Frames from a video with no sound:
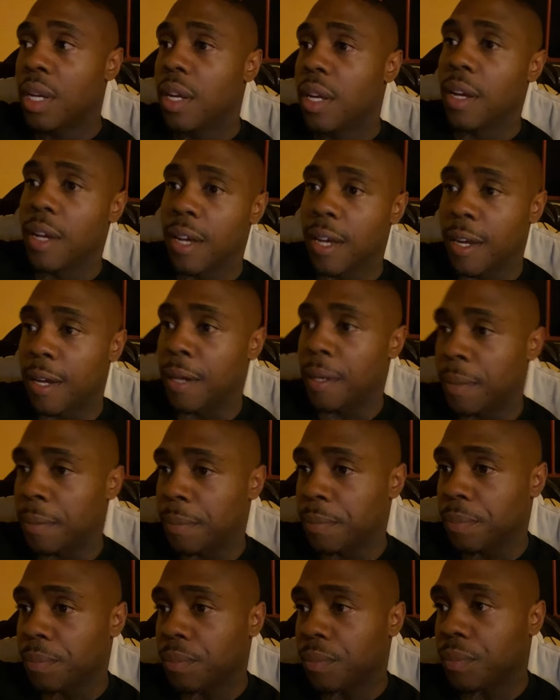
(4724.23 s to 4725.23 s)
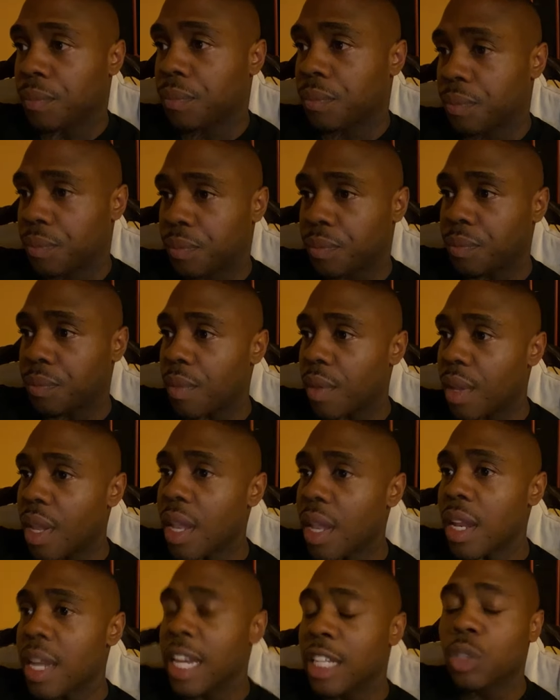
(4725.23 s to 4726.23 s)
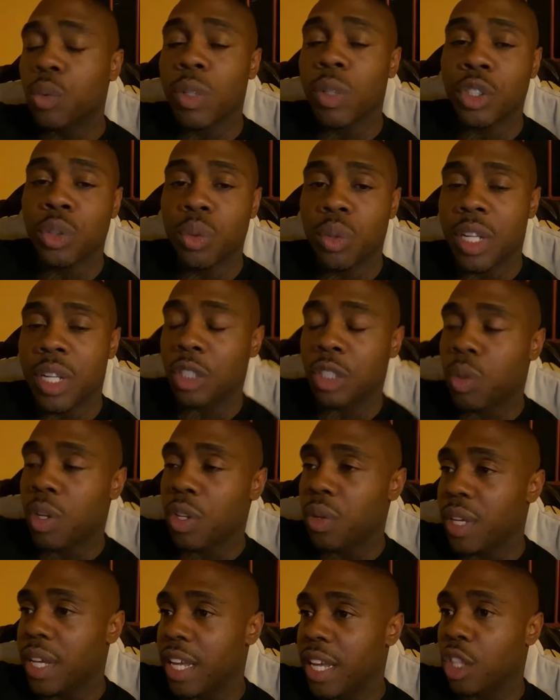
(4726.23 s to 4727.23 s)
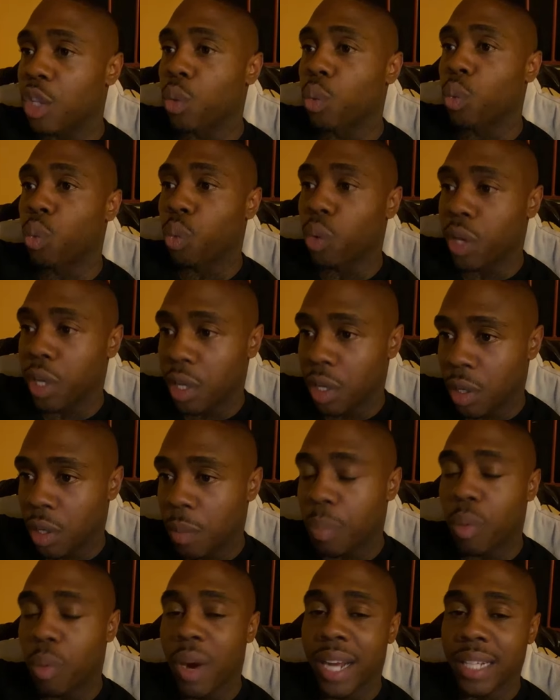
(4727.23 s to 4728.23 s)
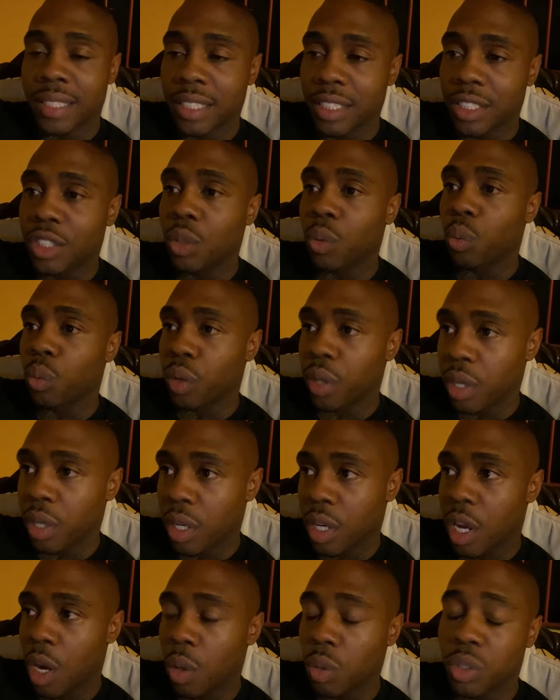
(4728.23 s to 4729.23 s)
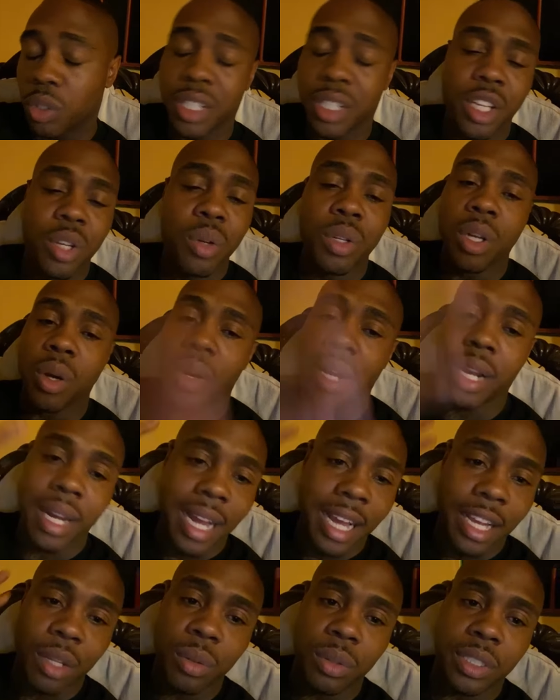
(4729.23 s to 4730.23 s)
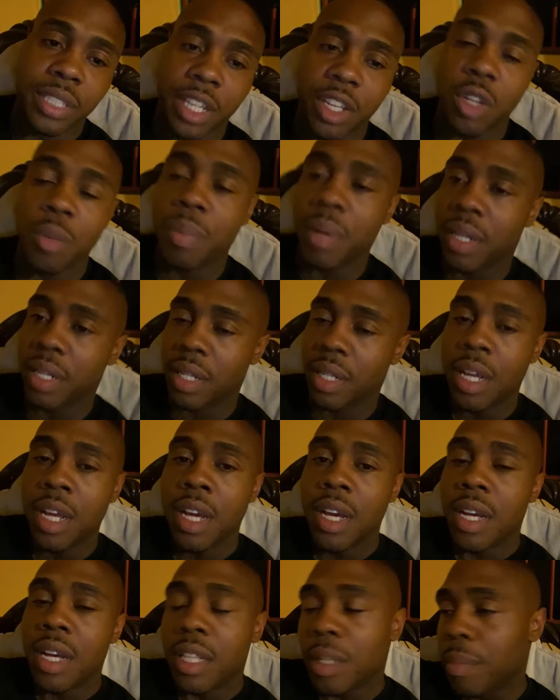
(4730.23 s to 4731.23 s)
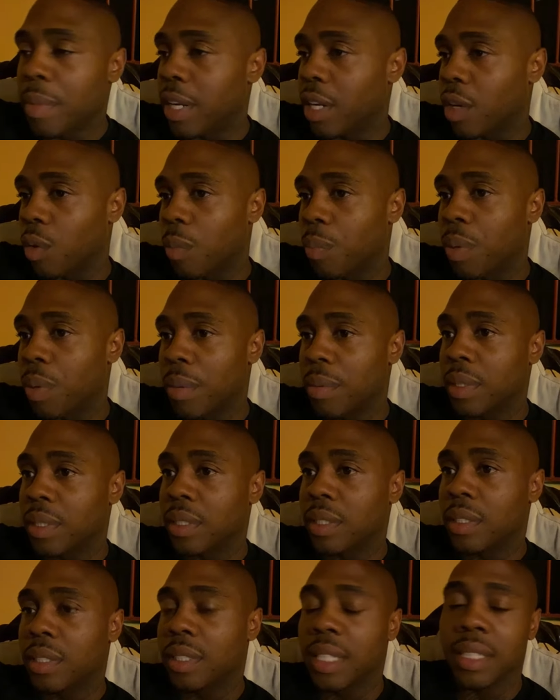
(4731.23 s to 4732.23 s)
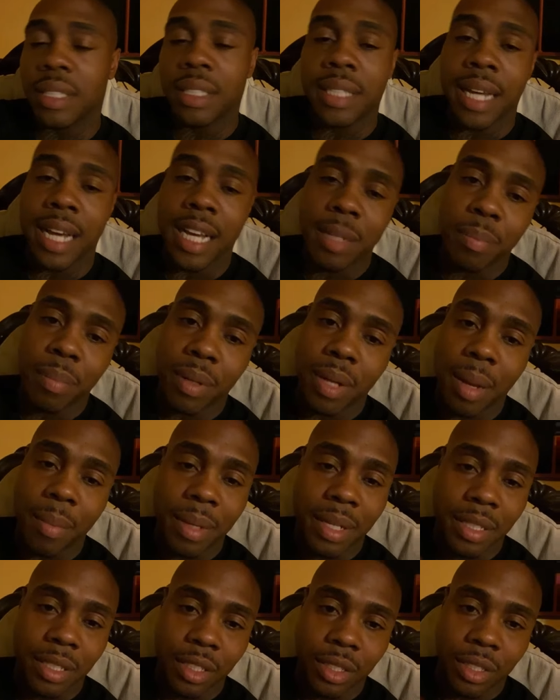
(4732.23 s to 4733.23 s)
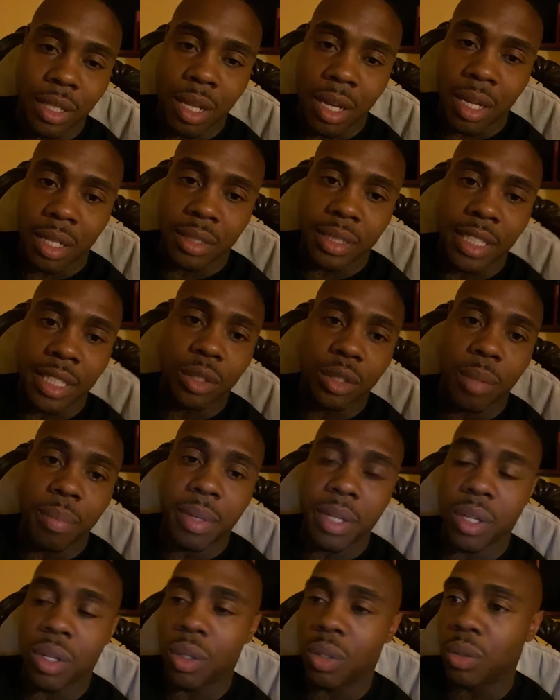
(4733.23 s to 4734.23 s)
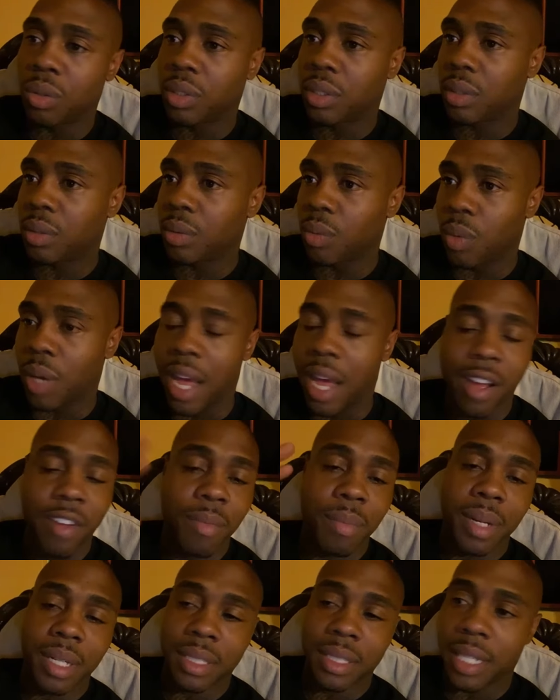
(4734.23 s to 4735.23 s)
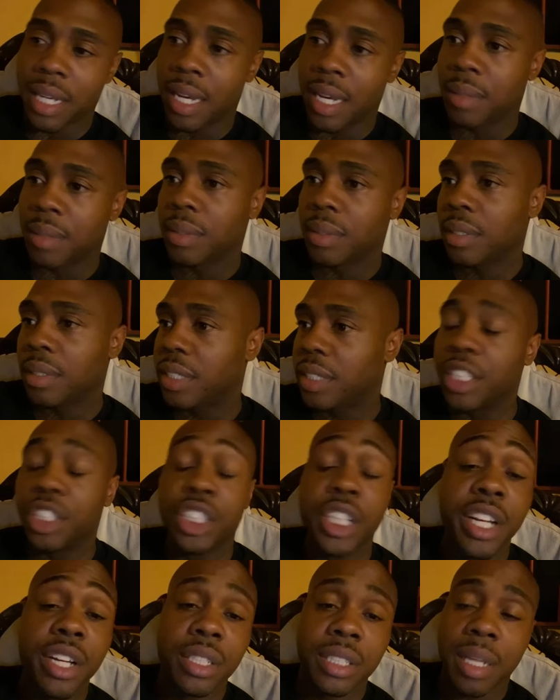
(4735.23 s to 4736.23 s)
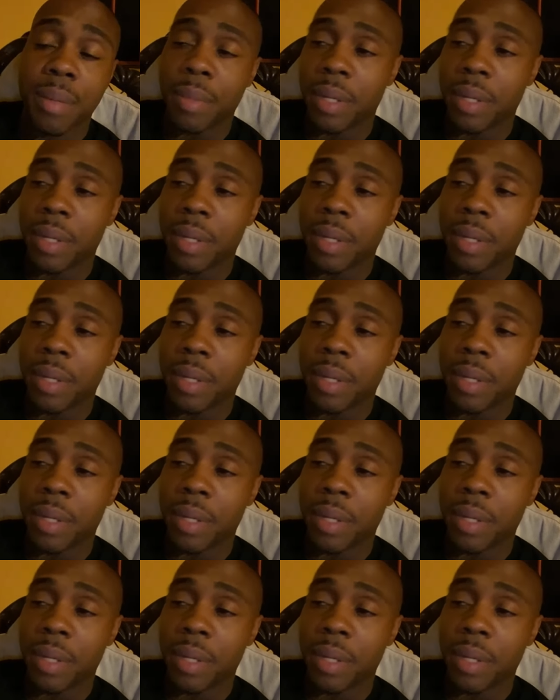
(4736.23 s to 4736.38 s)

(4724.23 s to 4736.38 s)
that's where you get the real prices, the real culture. And you know that, like you say, you've been in Dominican Republic 6 times. I mean, Santo Domingo's however many times, 6 years.